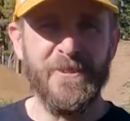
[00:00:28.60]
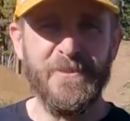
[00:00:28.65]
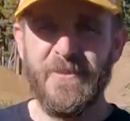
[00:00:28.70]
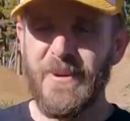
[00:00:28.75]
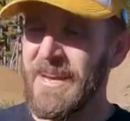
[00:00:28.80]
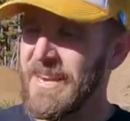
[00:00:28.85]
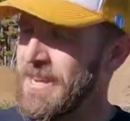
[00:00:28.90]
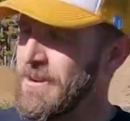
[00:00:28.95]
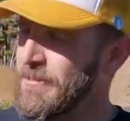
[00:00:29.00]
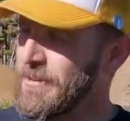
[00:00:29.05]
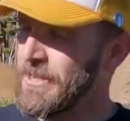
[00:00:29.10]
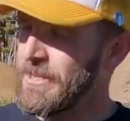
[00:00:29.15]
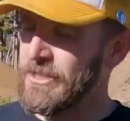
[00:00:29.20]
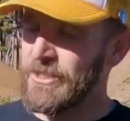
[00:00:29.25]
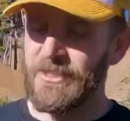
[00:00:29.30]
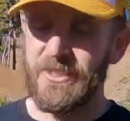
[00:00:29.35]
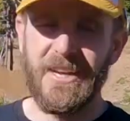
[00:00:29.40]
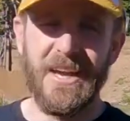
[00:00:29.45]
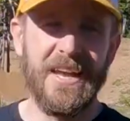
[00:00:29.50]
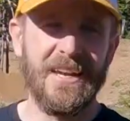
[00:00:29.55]
everybody, we
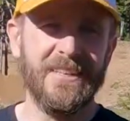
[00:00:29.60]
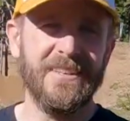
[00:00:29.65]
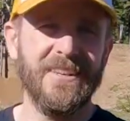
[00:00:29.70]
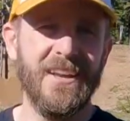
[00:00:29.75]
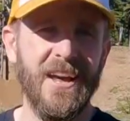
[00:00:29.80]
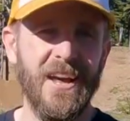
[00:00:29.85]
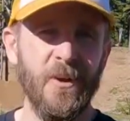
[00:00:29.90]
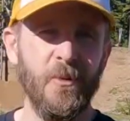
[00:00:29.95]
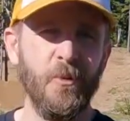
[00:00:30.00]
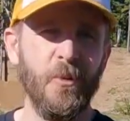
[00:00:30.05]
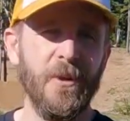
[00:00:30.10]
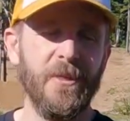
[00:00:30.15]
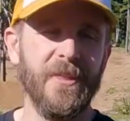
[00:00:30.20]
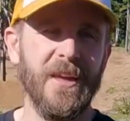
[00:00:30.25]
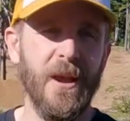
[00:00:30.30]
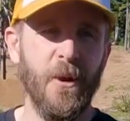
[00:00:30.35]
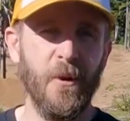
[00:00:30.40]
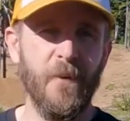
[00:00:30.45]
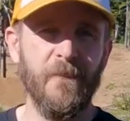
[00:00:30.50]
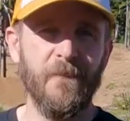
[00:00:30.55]
just got done with
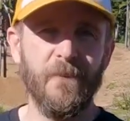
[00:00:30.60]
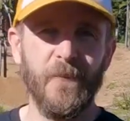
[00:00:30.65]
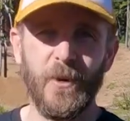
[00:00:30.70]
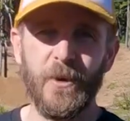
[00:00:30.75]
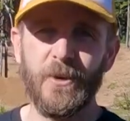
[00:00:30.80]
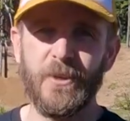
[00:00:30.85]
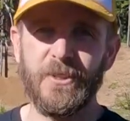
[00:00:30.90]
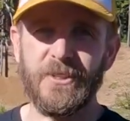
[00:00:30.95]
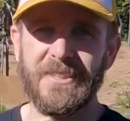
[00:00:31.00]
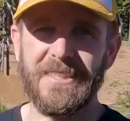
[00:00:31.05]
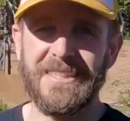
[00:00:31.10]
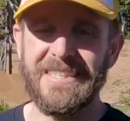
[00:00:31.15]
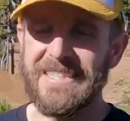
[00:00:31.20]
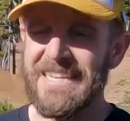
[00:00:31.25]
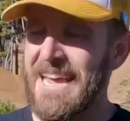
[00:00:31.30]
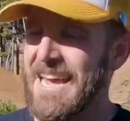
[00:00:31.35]
our first